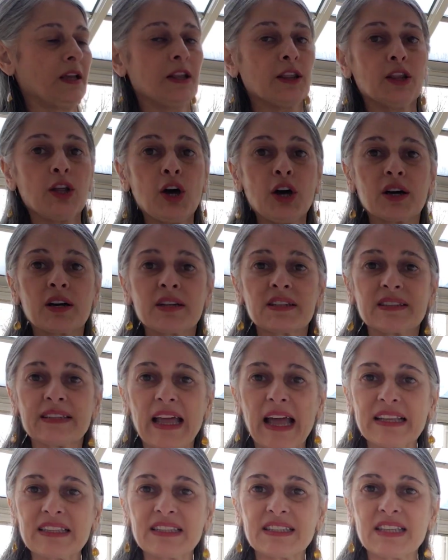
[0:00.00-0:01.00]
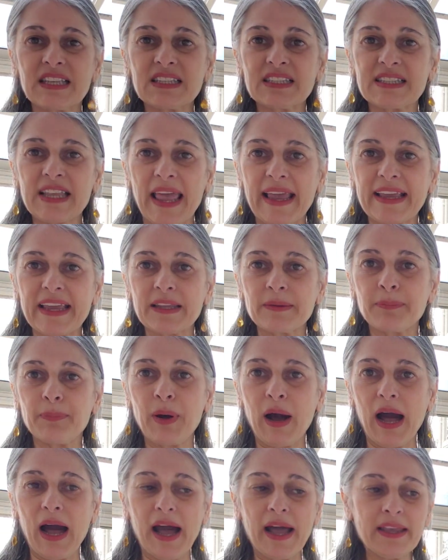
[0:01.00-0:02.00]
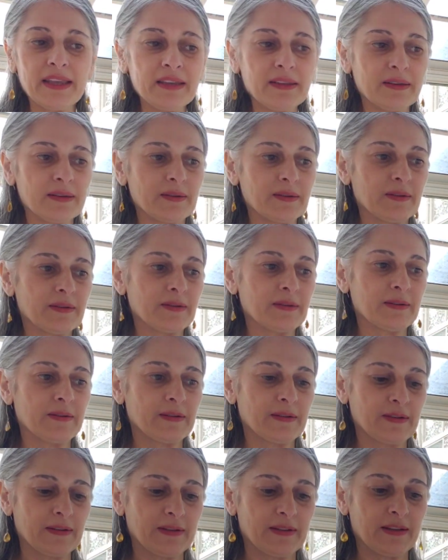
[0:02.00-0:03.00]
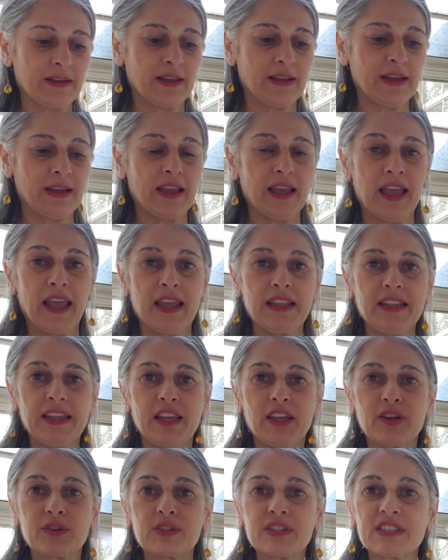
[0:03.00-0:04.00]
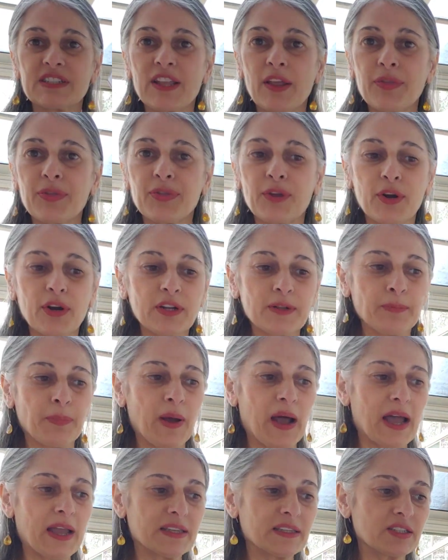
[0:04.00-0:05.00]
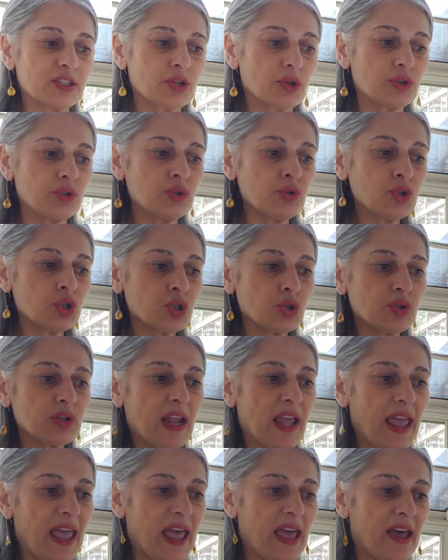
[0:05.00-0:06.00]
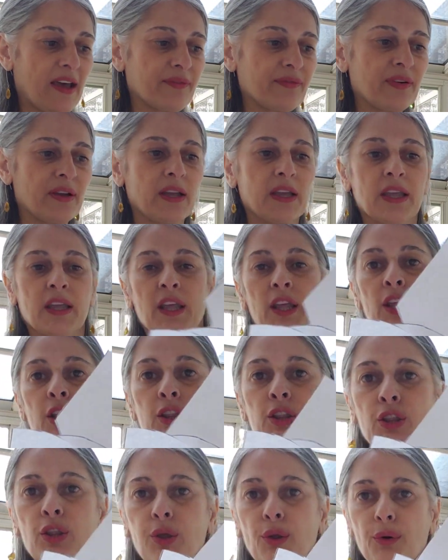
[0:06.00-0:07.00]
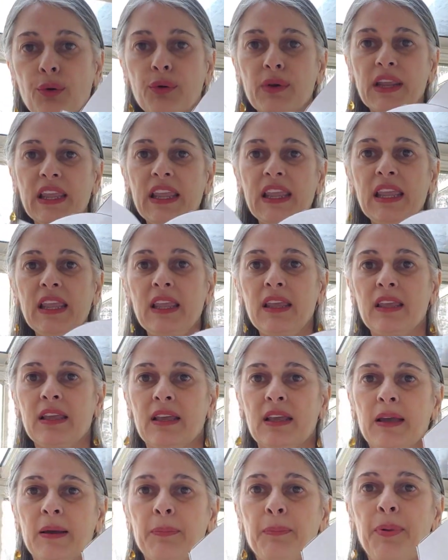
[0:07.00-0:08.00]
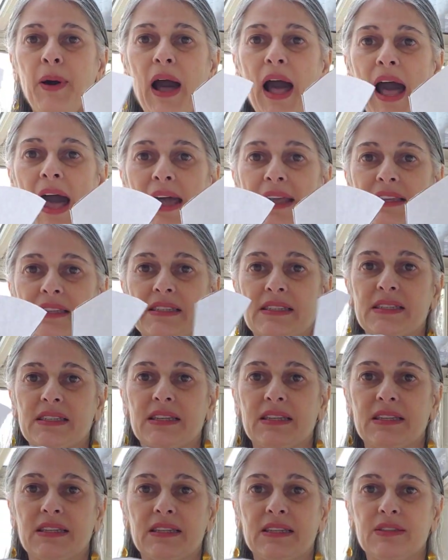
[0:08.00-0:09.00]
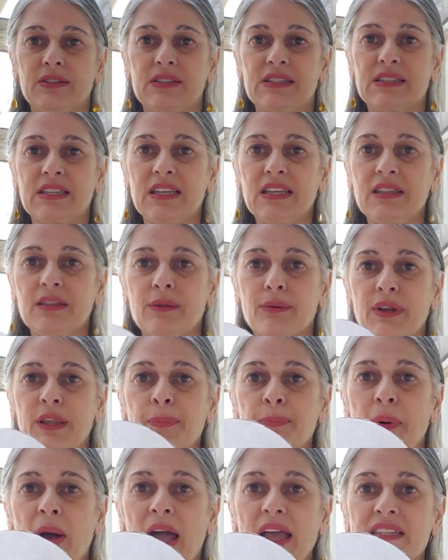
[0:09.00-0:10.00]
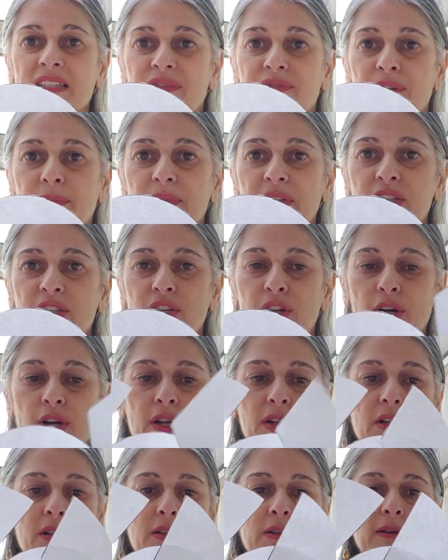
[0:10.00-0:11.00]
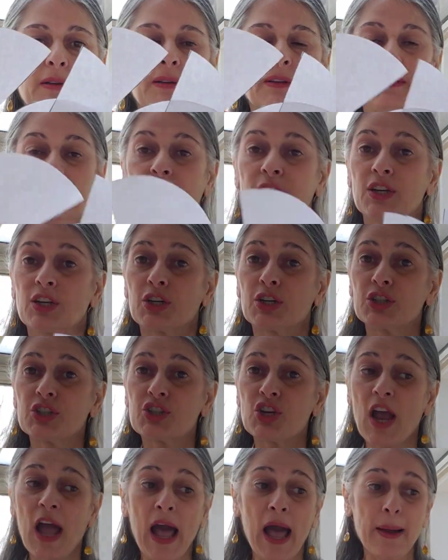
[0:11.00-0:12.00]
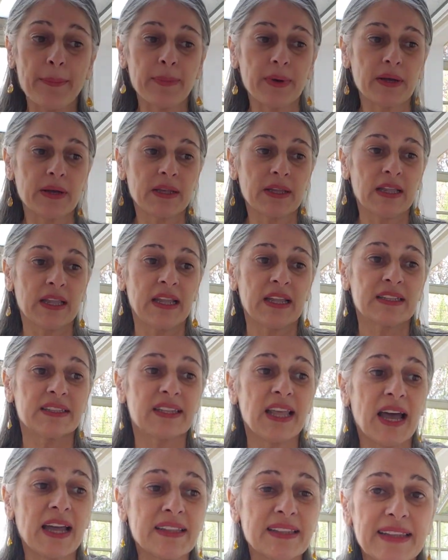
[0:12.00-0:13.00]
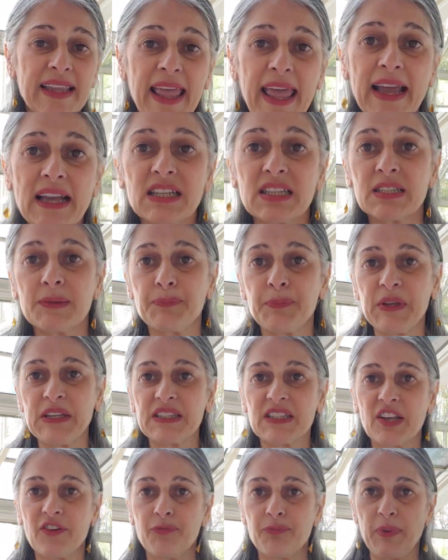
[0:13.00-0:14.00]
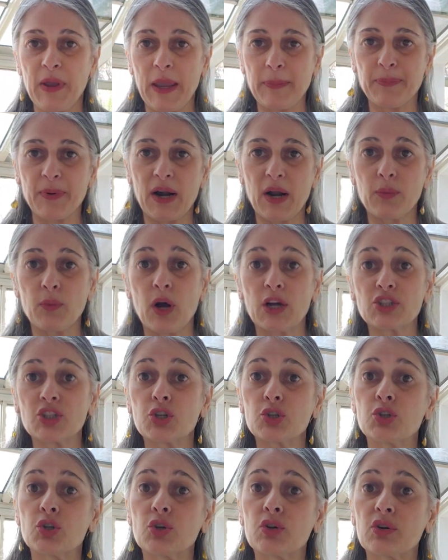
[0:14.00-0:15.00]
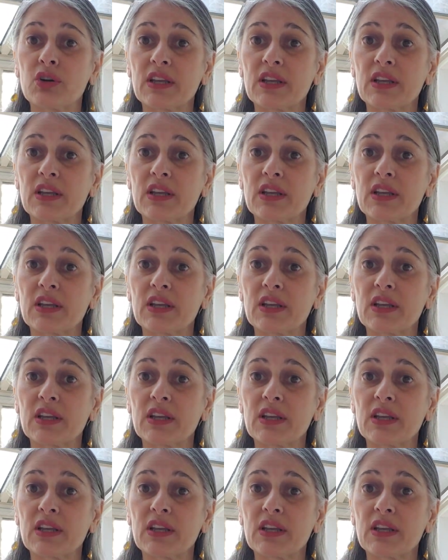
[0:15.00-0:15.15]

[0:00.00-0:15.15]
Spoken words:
Look, that's the second pie. And here is the third pie. So you should have 3 pies. You see, 3 pies from the circle. Good job. The next piece of paper I want you to